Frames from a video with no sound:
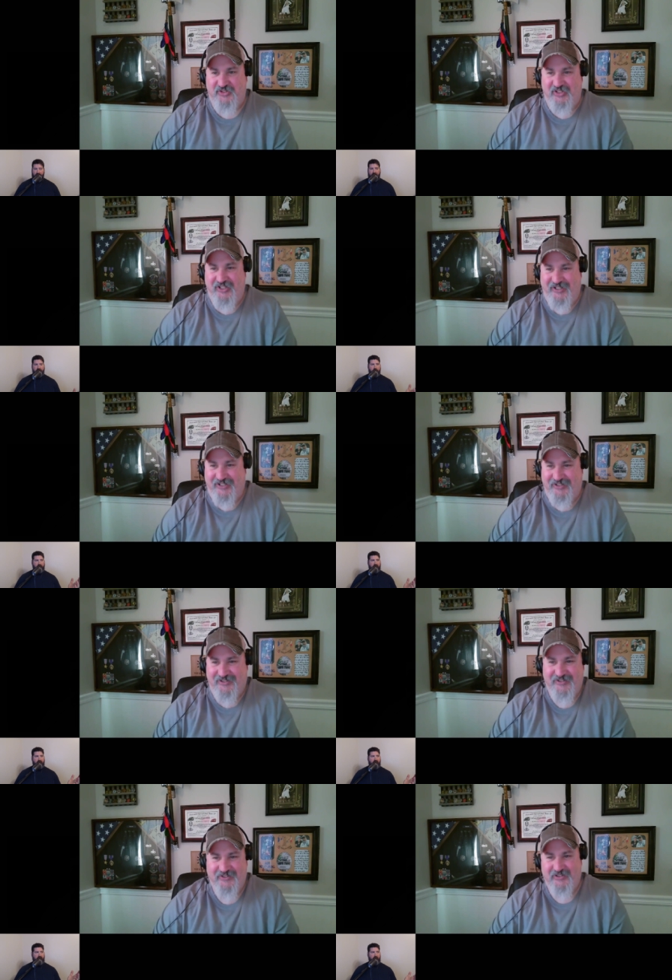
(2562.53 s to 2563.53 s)
And this wasn't even
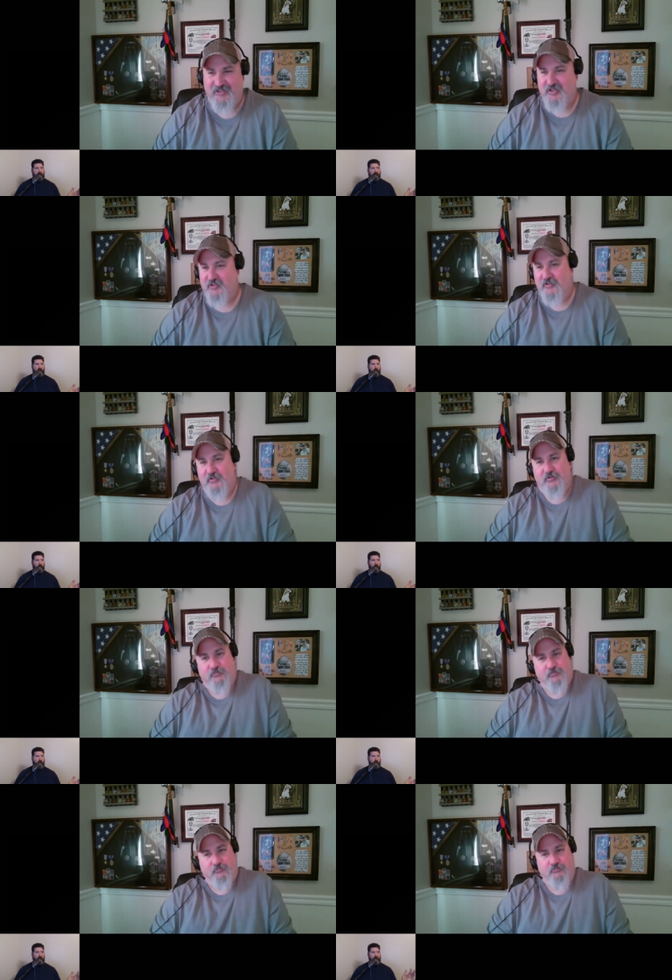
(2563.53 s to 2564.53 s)
that early in the war. I
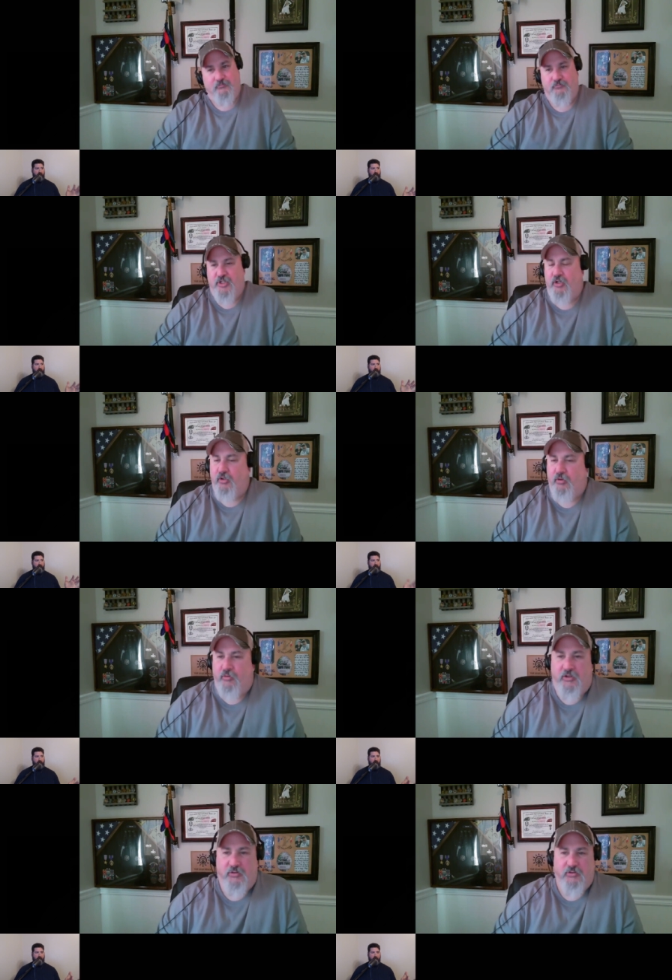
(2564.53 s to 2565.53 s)
mean, it was kind of, no. we've been there for
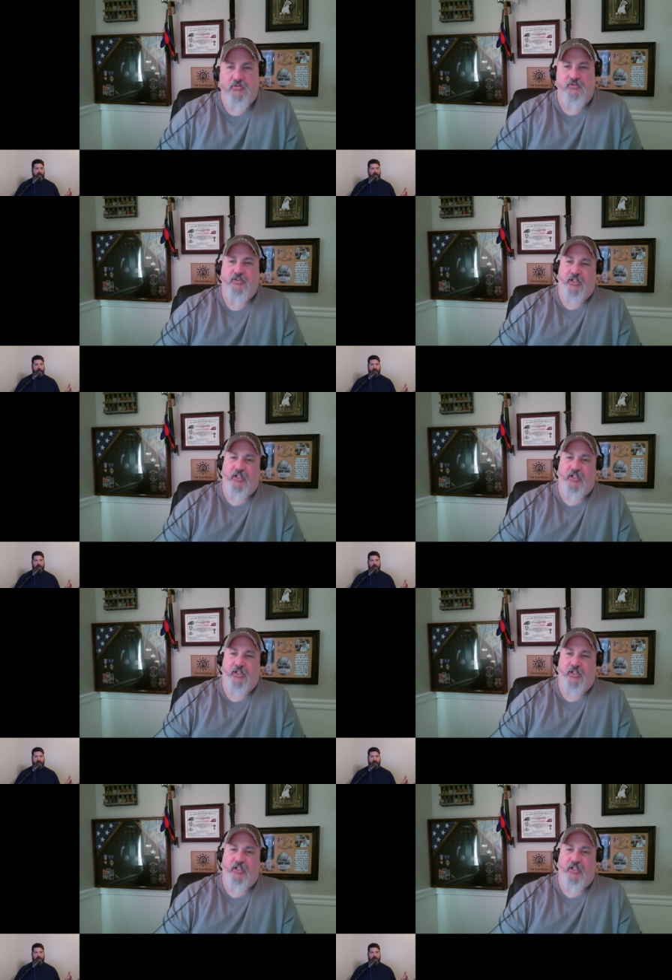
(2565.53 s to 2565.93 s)
a couple years yes.